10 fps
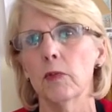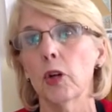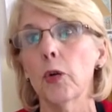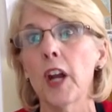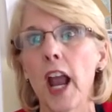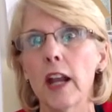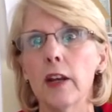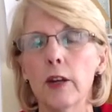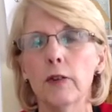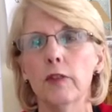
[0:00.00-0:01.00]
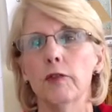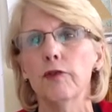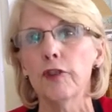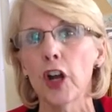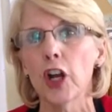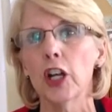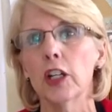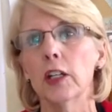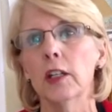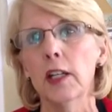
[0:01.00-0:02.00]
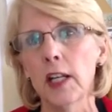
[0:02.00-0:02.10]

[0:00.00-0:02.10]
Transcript: creative and fun, and